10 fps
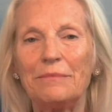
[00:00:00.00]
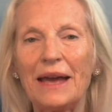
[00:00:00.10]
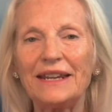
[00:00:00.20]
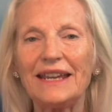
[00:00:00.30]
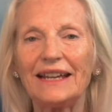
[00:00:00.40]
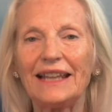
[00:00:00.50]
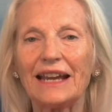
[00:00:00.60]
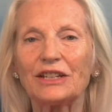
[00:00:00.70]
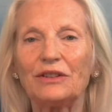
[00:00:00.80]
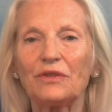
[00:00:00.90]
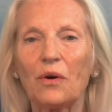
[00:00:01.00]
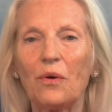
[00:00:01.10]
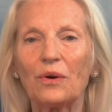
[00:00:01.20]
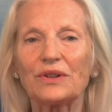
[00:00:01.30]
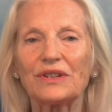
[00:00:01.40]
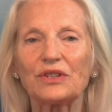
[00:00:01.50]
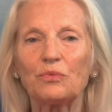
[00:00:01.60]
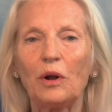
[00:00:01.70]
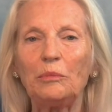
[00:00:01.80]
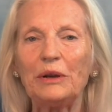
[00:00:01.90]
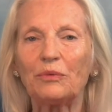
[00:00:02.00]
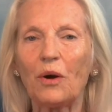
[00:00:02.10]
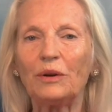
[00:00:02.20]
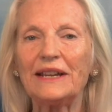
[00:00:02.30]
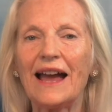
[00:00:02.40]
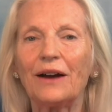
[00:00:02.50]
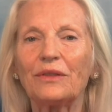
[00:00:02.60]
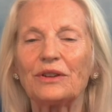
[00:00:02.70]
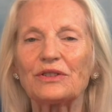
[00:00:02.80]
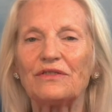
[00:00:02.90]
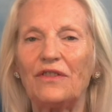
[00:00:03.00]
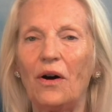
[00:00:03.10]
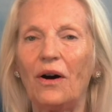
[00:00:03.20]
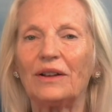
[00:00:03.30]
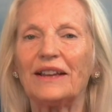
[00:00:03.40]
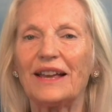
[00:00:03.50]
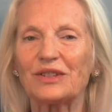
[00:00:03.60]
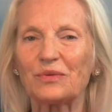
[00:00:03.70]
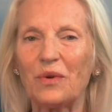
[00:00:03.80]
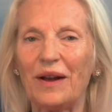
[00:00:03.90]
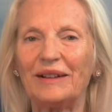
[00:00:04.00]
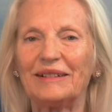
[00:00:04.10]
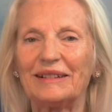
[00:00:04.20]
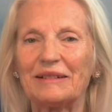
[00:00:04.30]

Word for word: Many elective courses will be rolling out this fall as well.